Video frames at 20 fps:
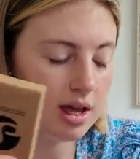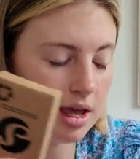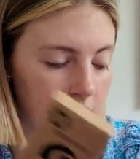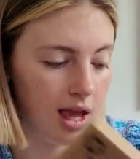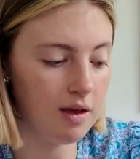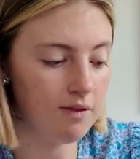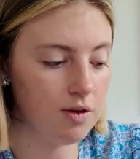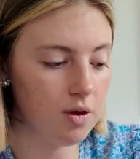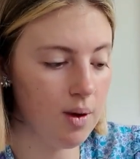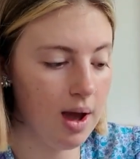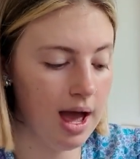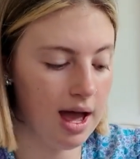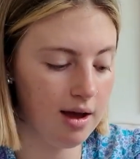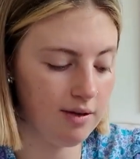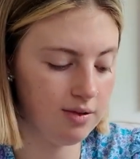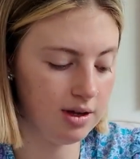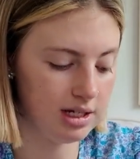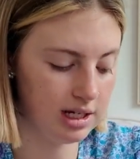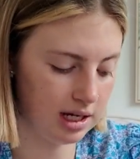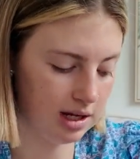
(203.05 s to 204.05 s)
if you
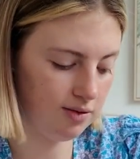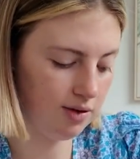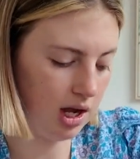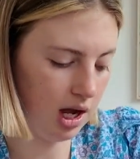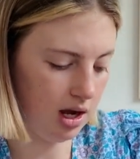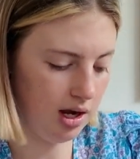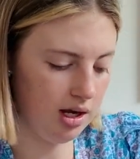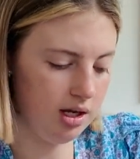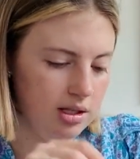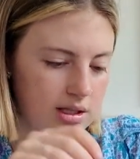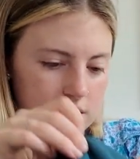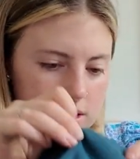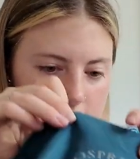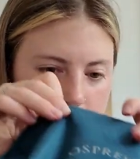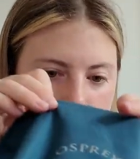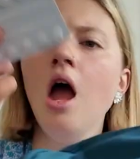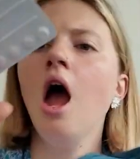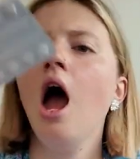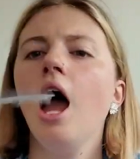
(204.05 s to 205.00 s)
have a deck of cards.